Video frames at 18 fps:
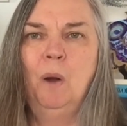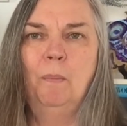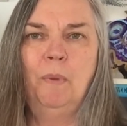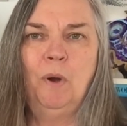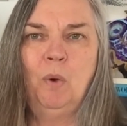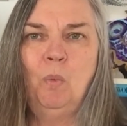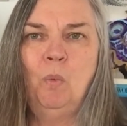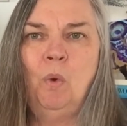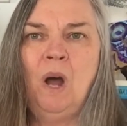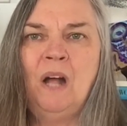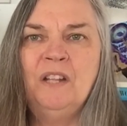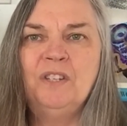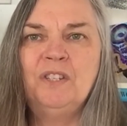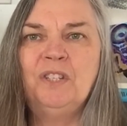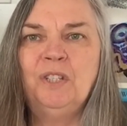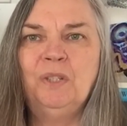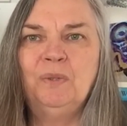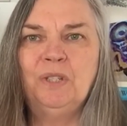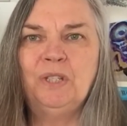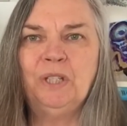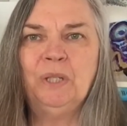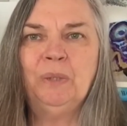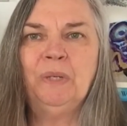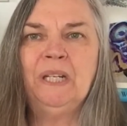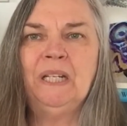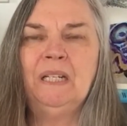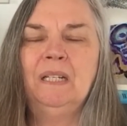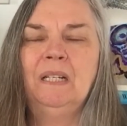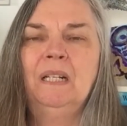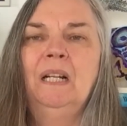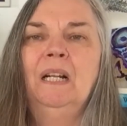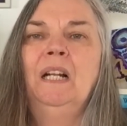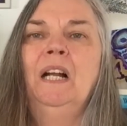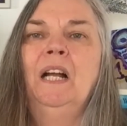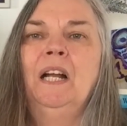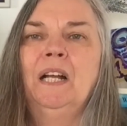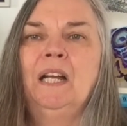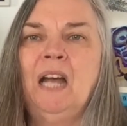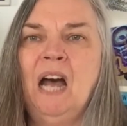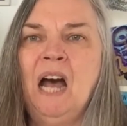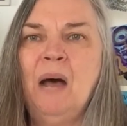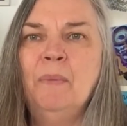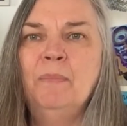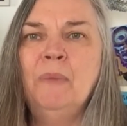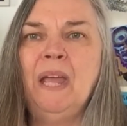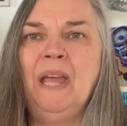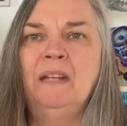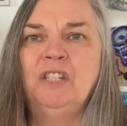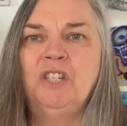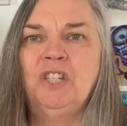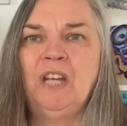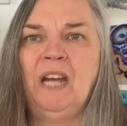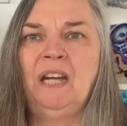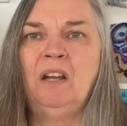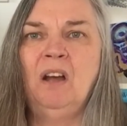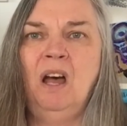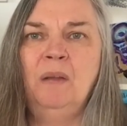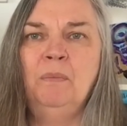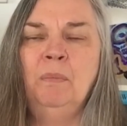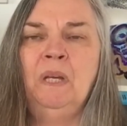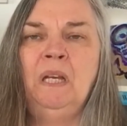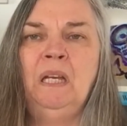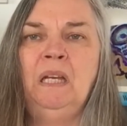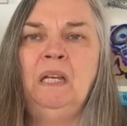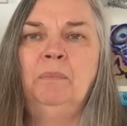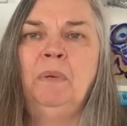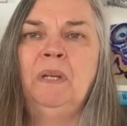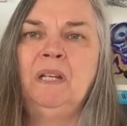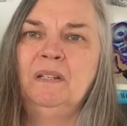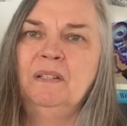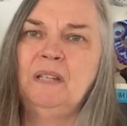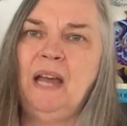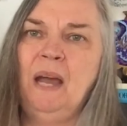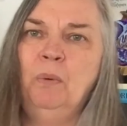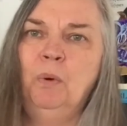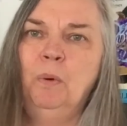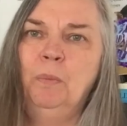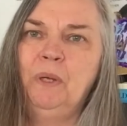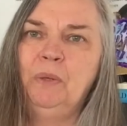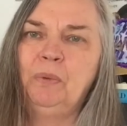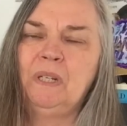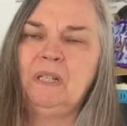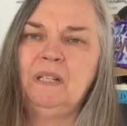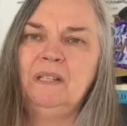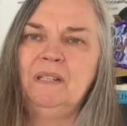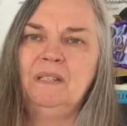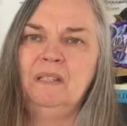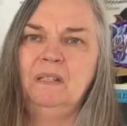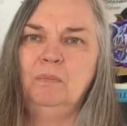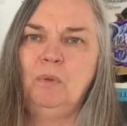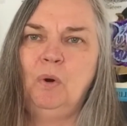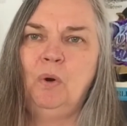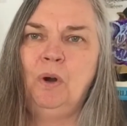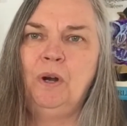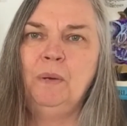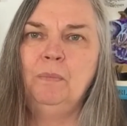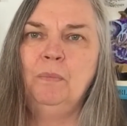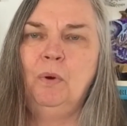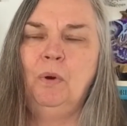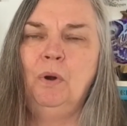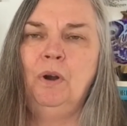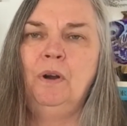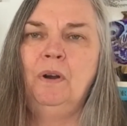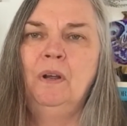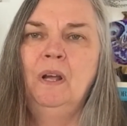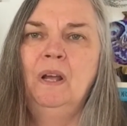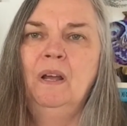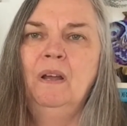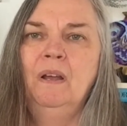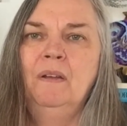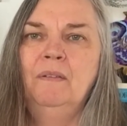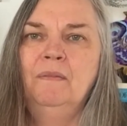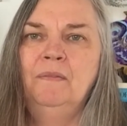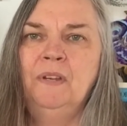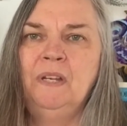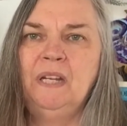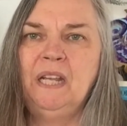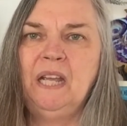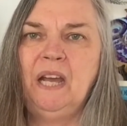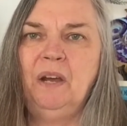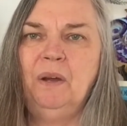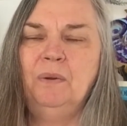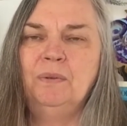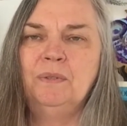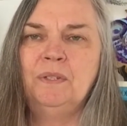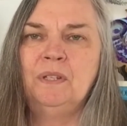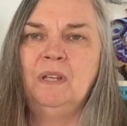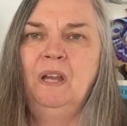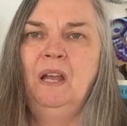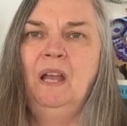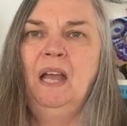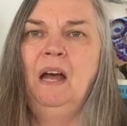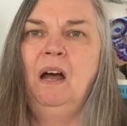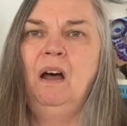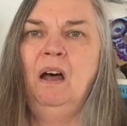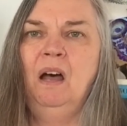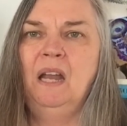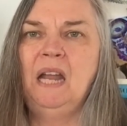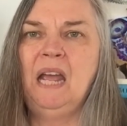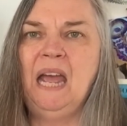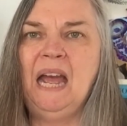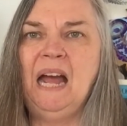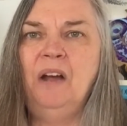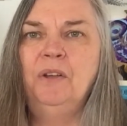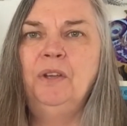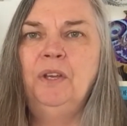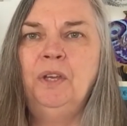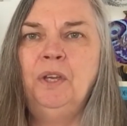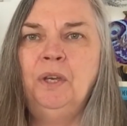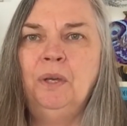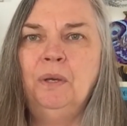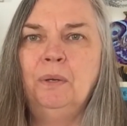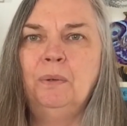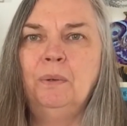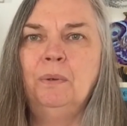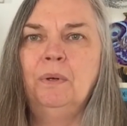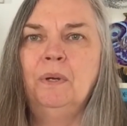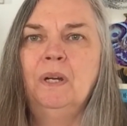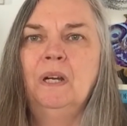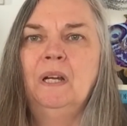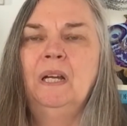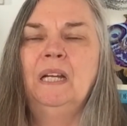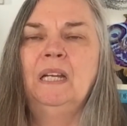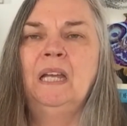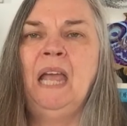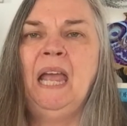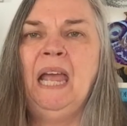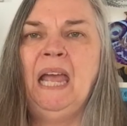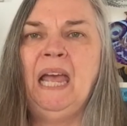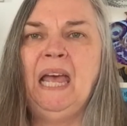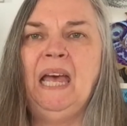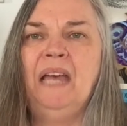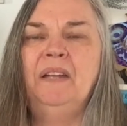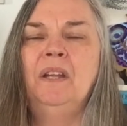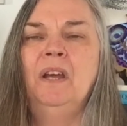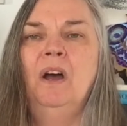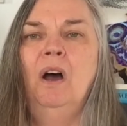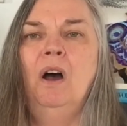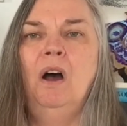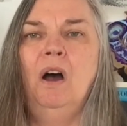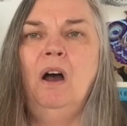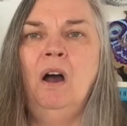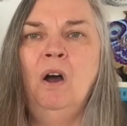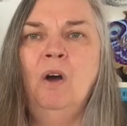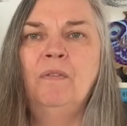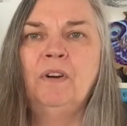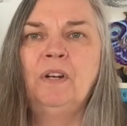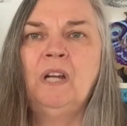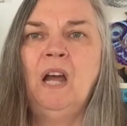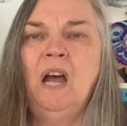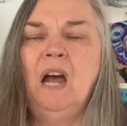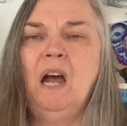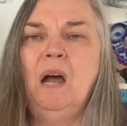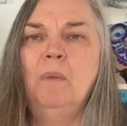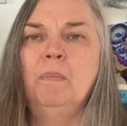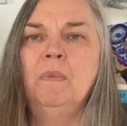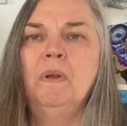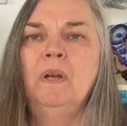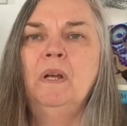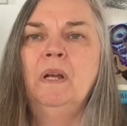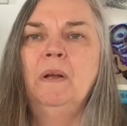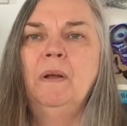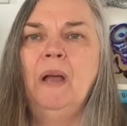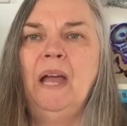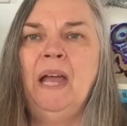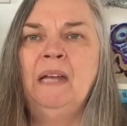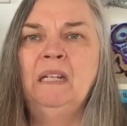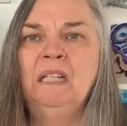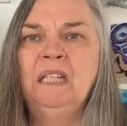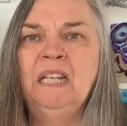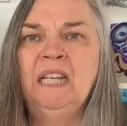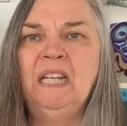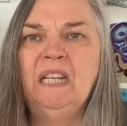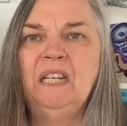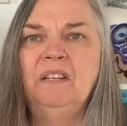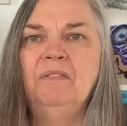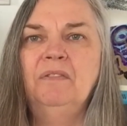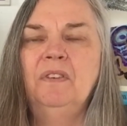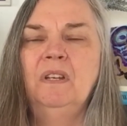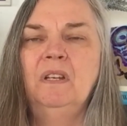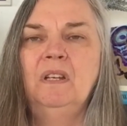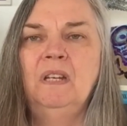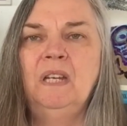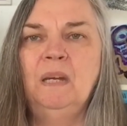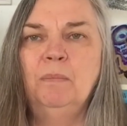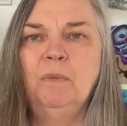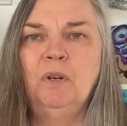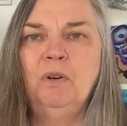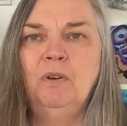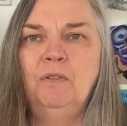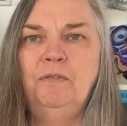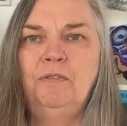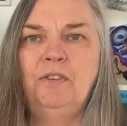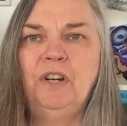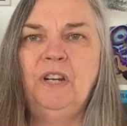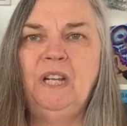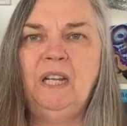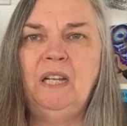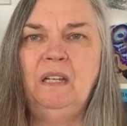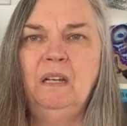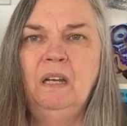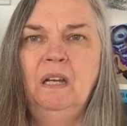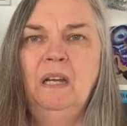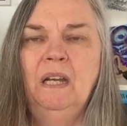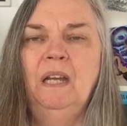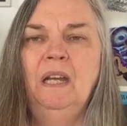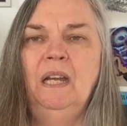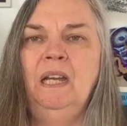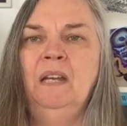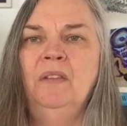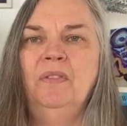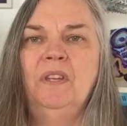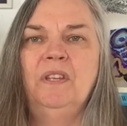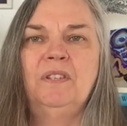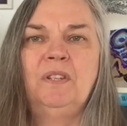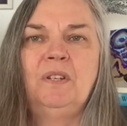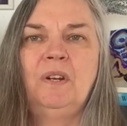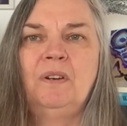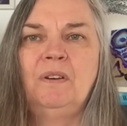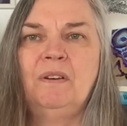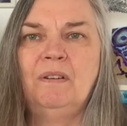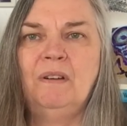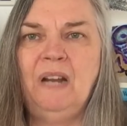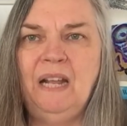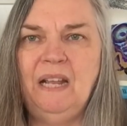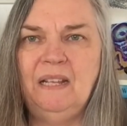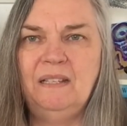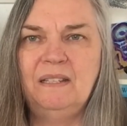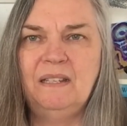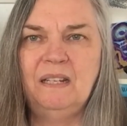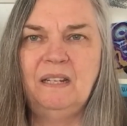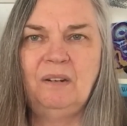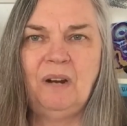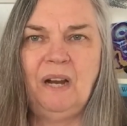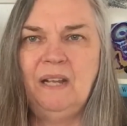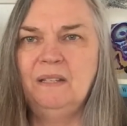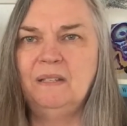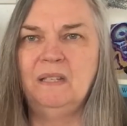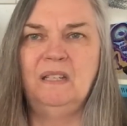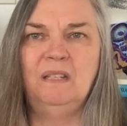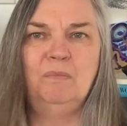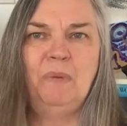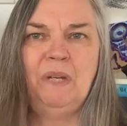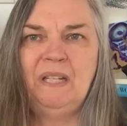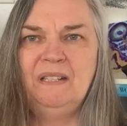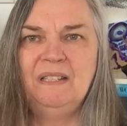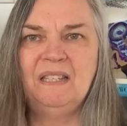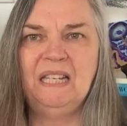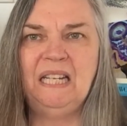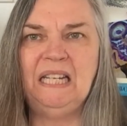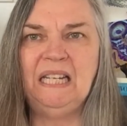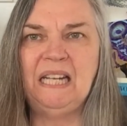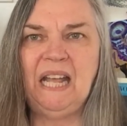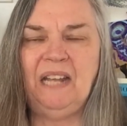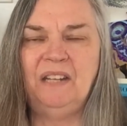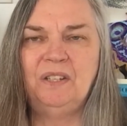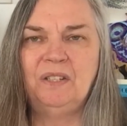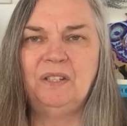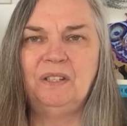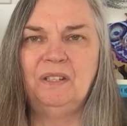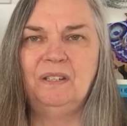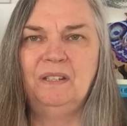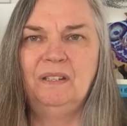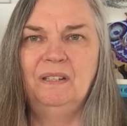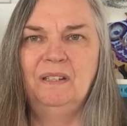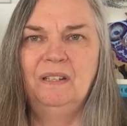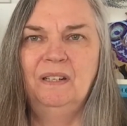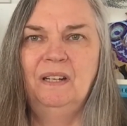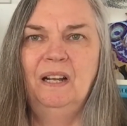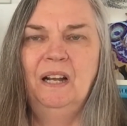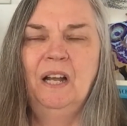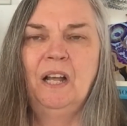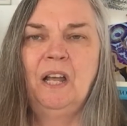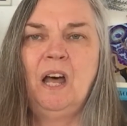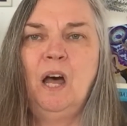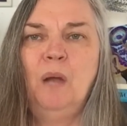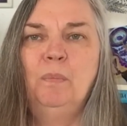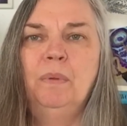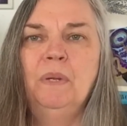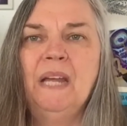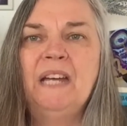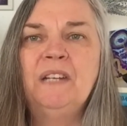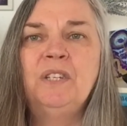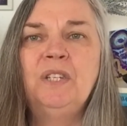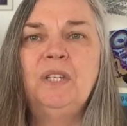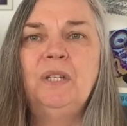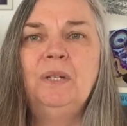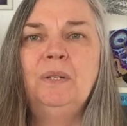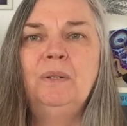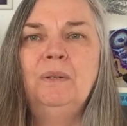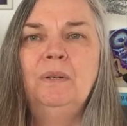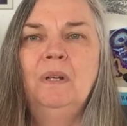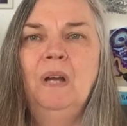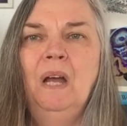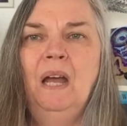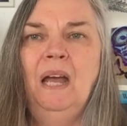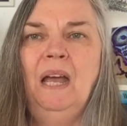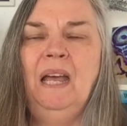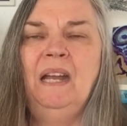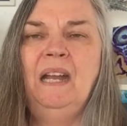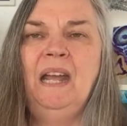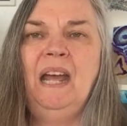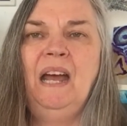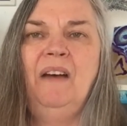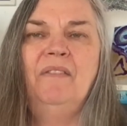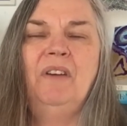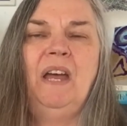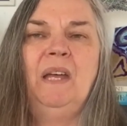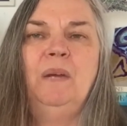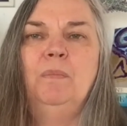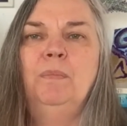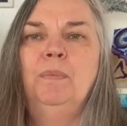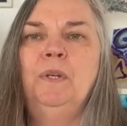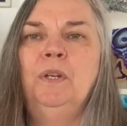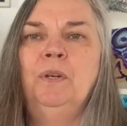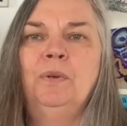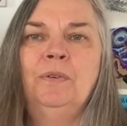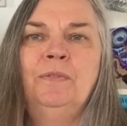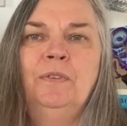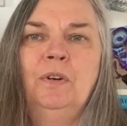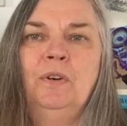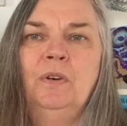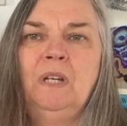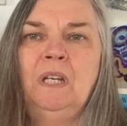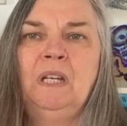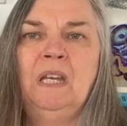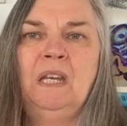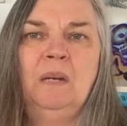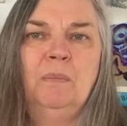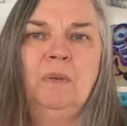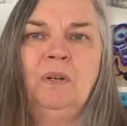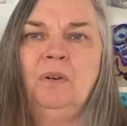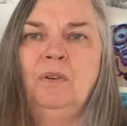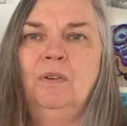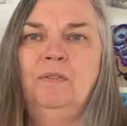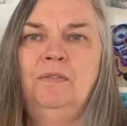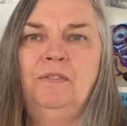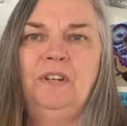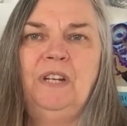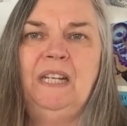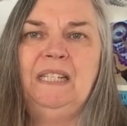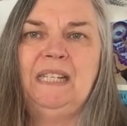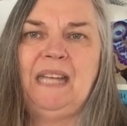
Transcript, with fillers: But once you do it, come and check on me, because I will be releasing more and more videos on how you can overcome and live chemical-free in this crazy, crazy benzene nation. God bless you, and have a beautiful chemical-free